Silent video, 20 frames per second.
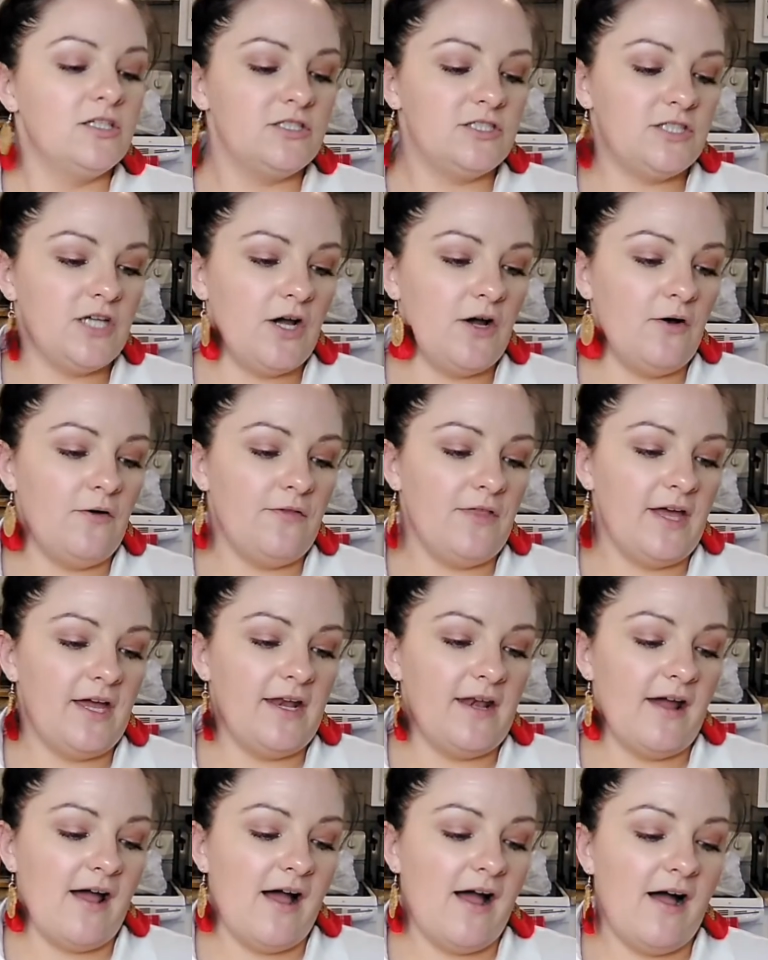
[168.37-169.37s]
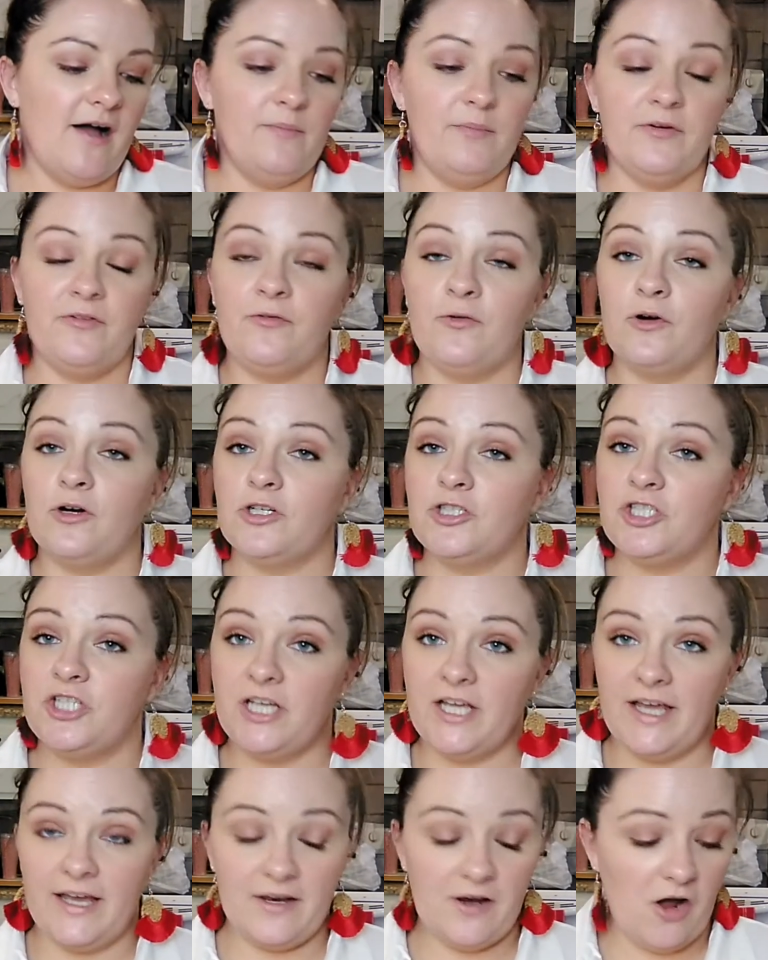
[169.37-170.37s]
So then uh, before
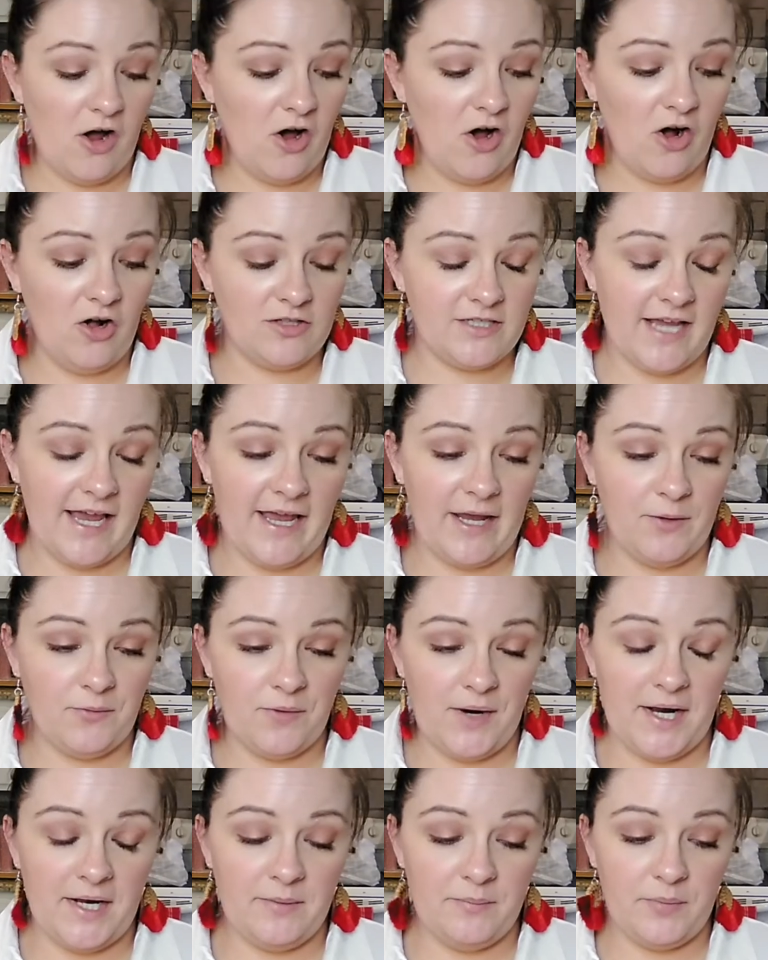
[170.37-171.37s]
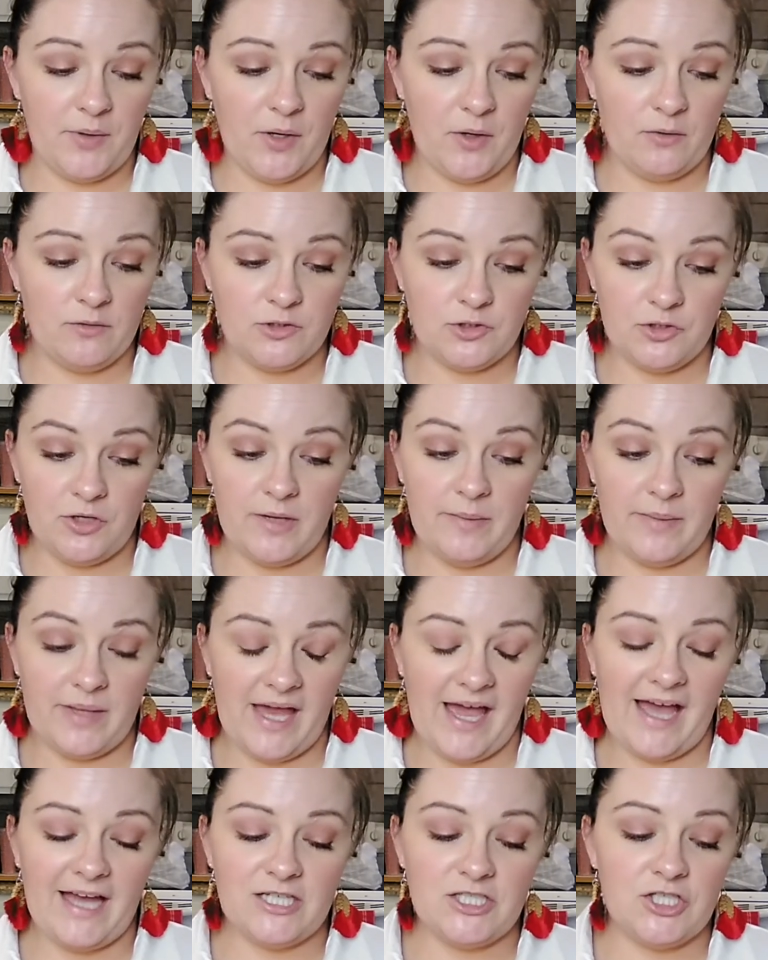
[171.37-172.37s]
she had hauled a rainbow dream
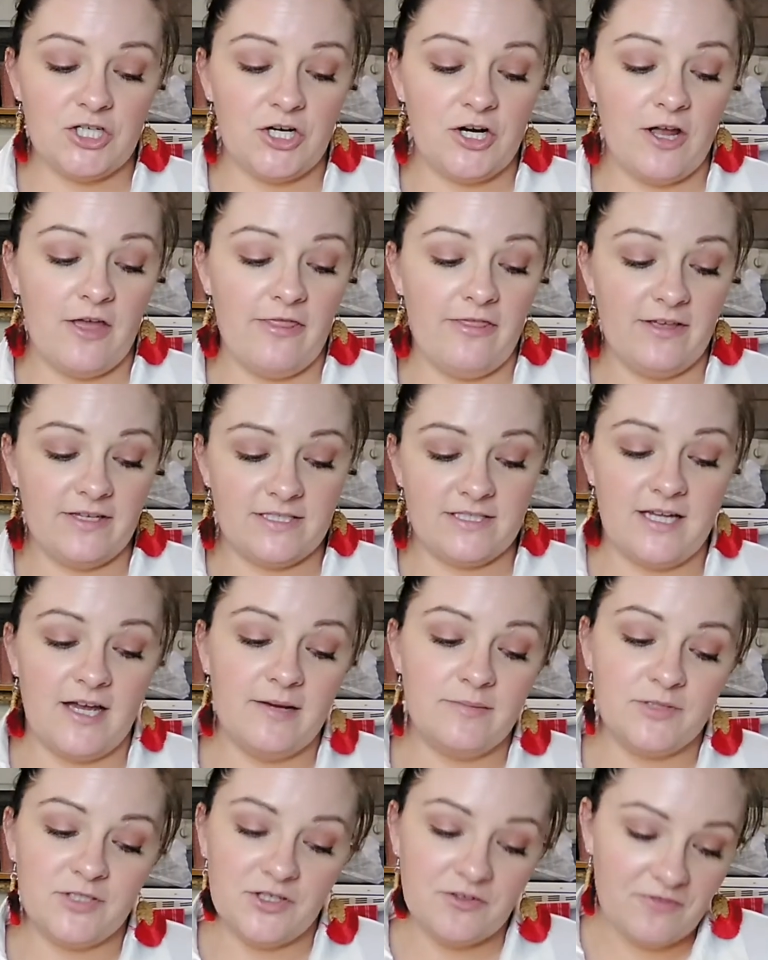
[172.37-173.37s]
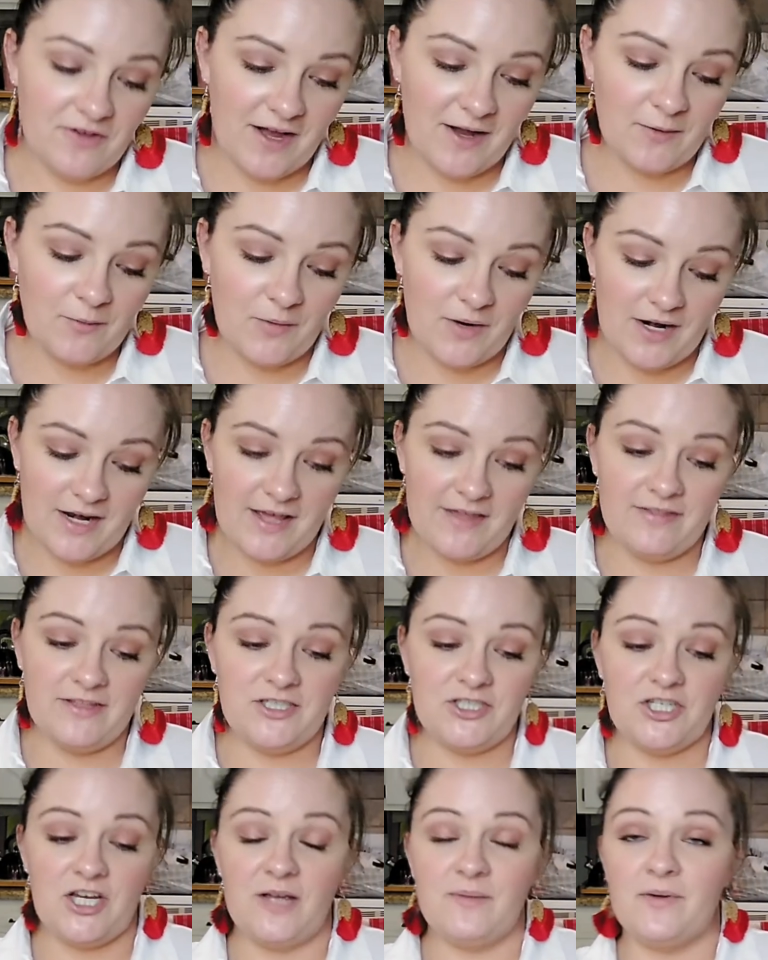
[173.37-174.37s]
catcher, this time she found one in the
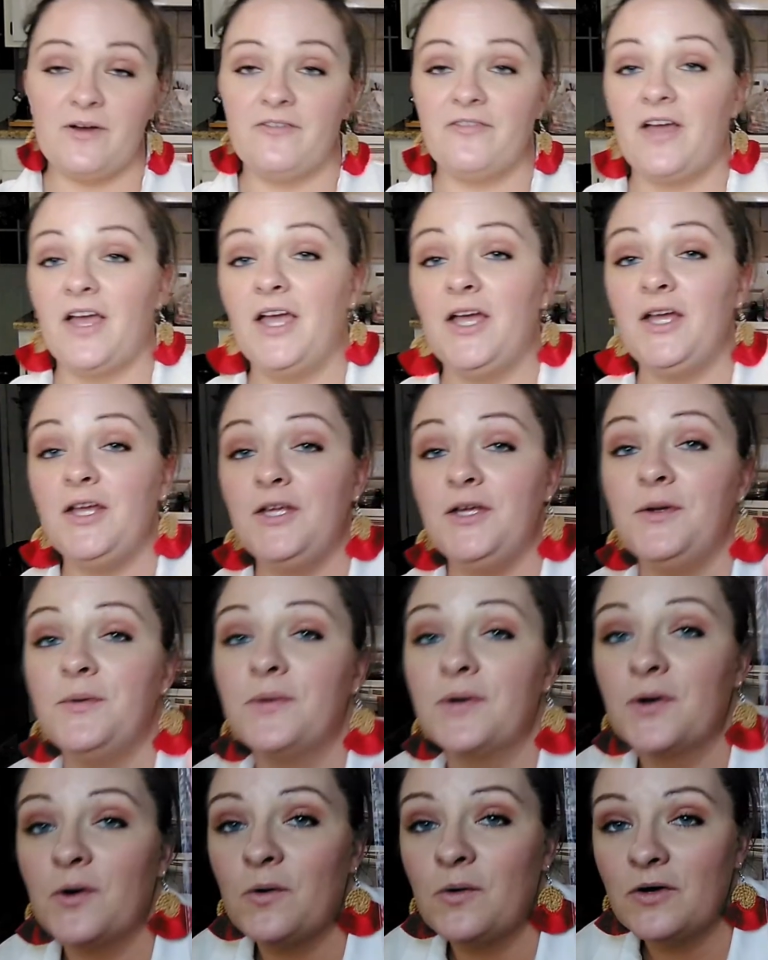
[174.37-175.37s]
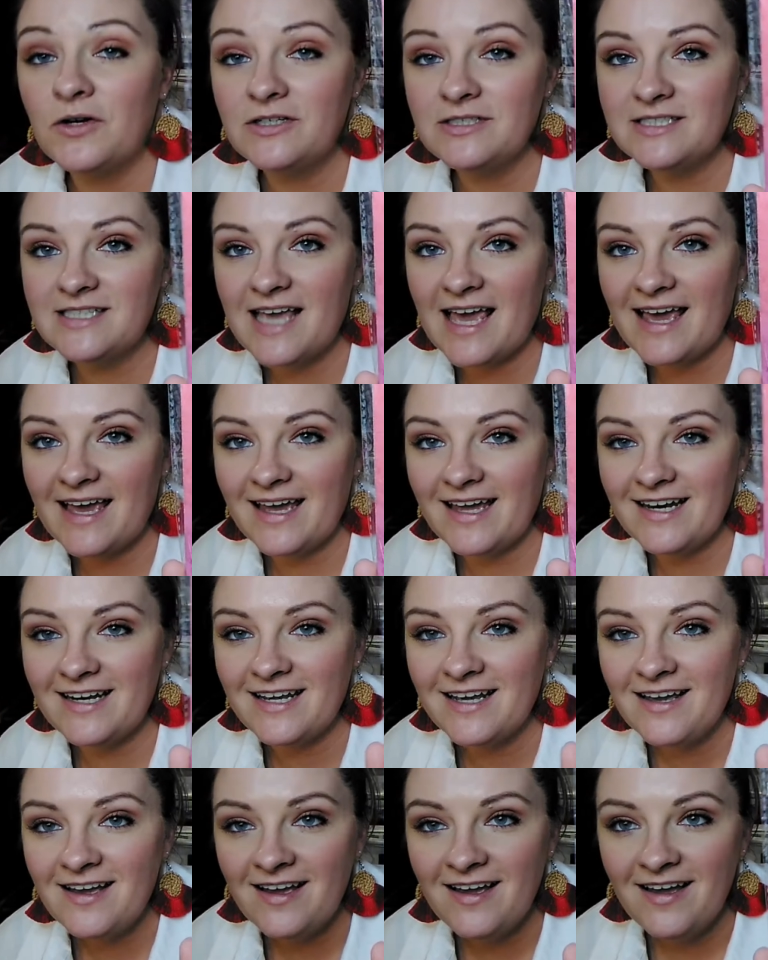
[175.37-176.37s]
shape of a unicorn's
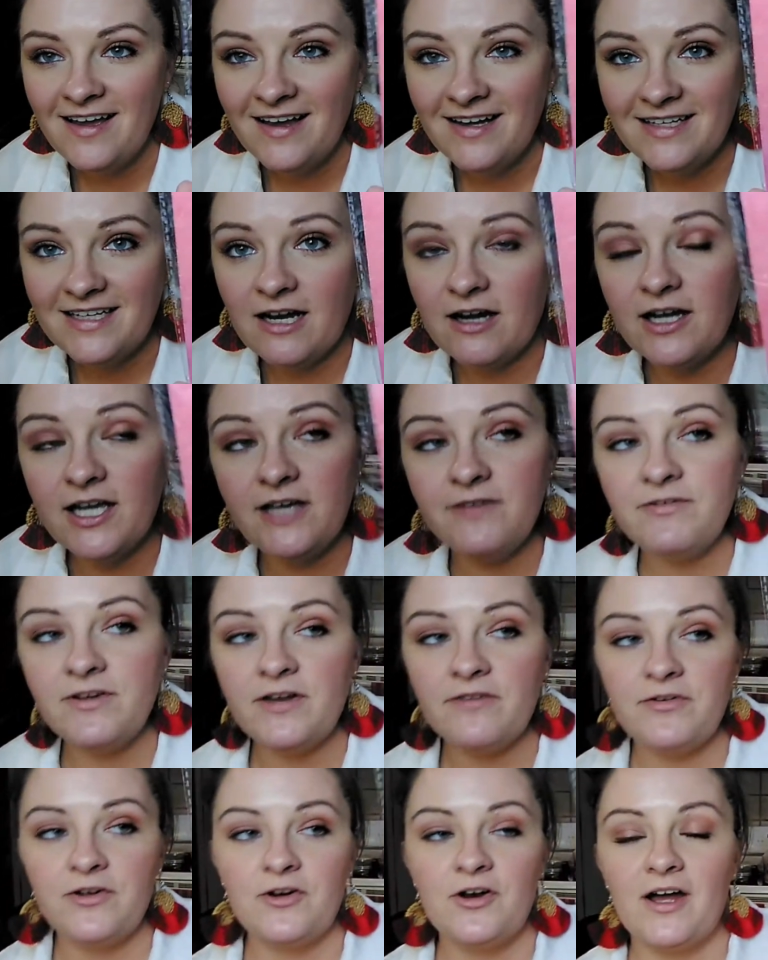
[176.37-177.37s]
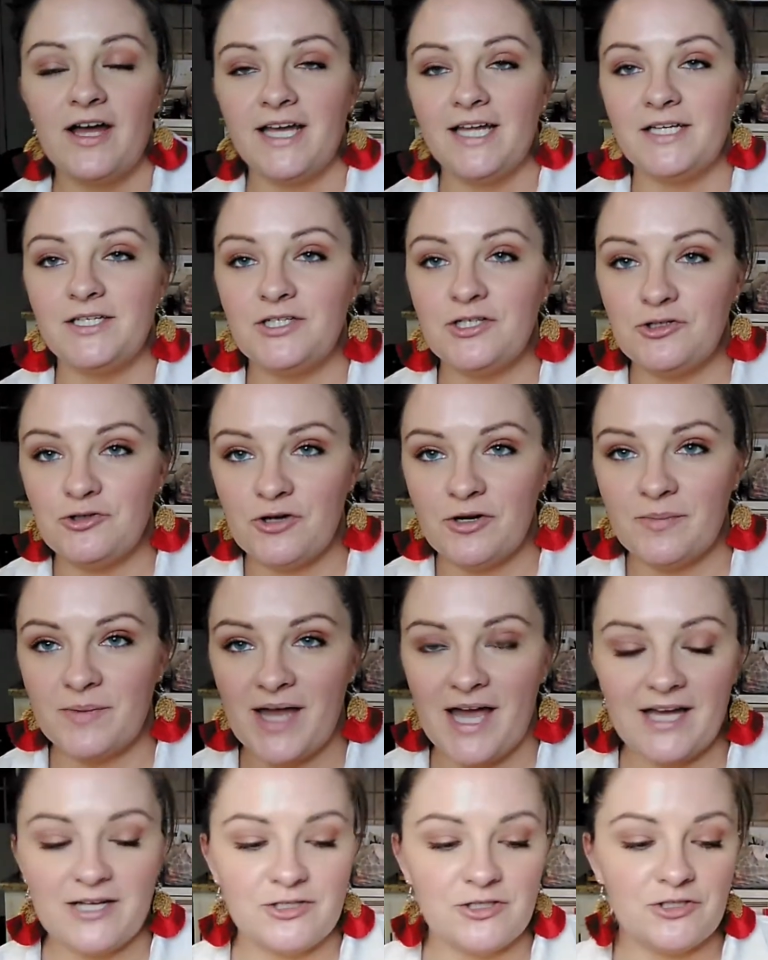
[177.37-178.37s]
head. Now, even if you're not into dream
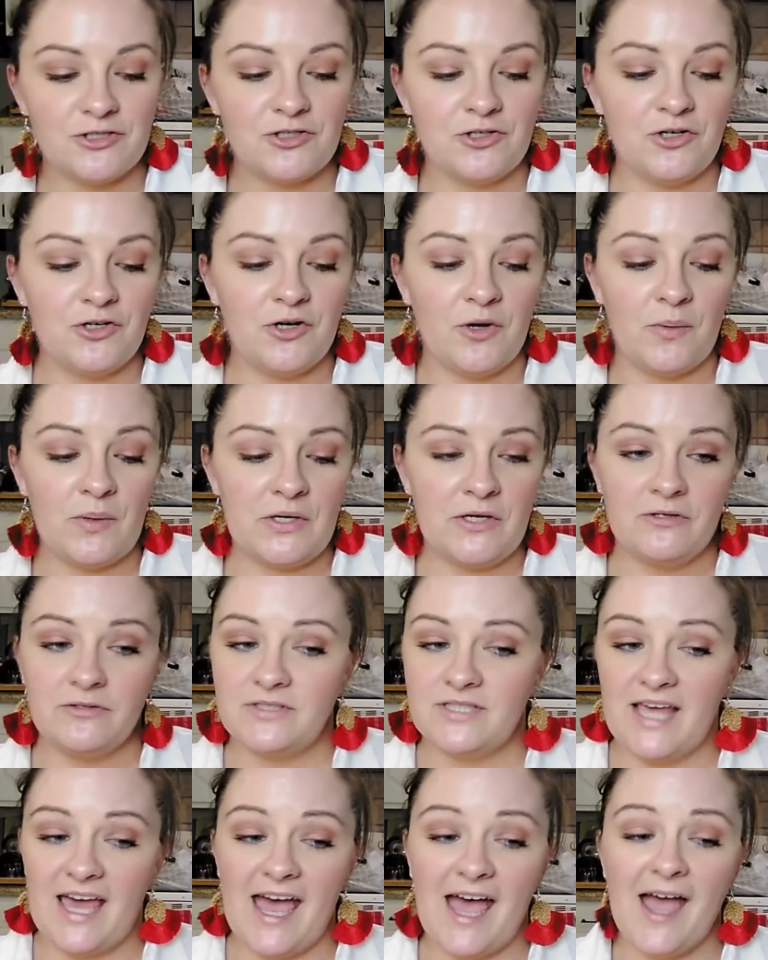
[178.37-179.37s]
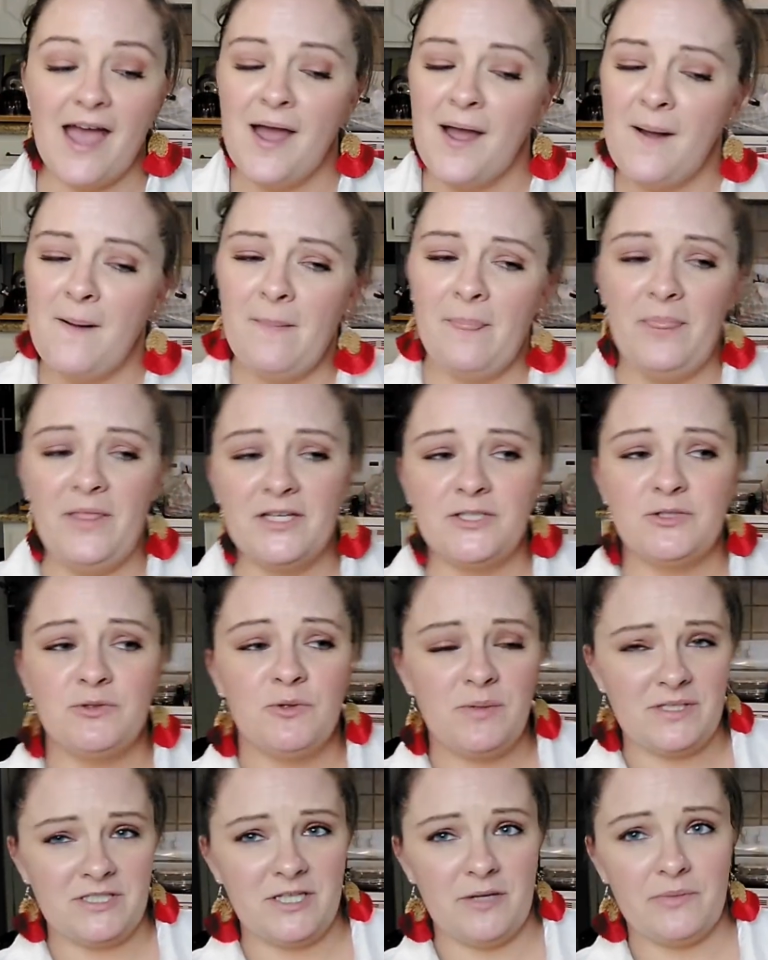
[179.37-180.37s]
catchers or you don't want to use that, this
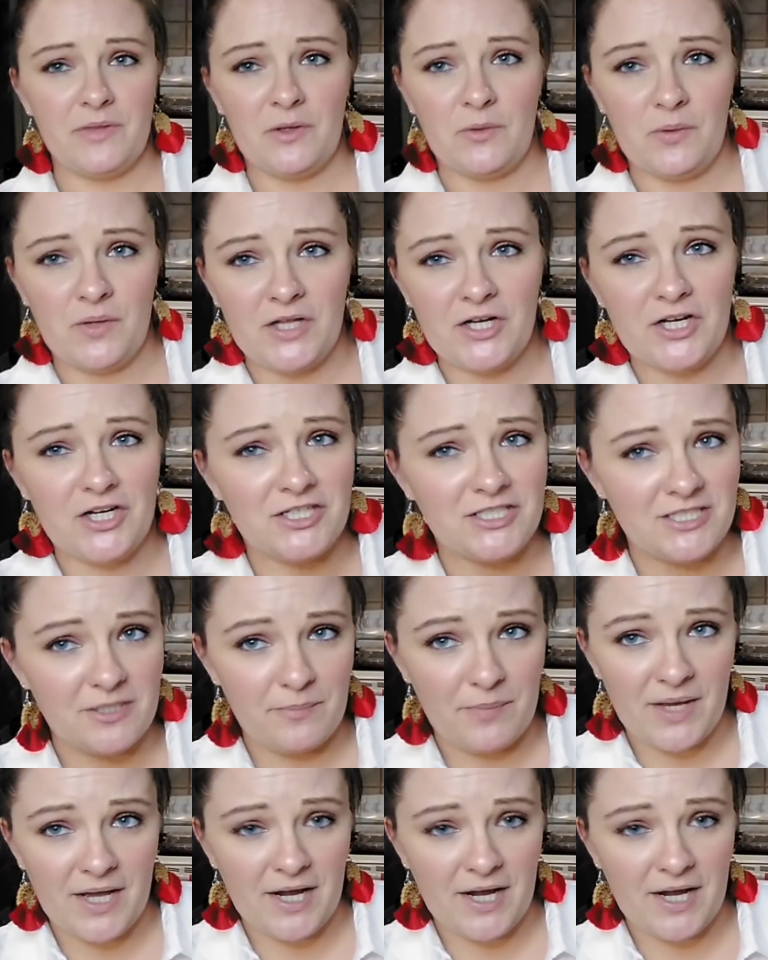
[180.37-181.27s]
would be something really good to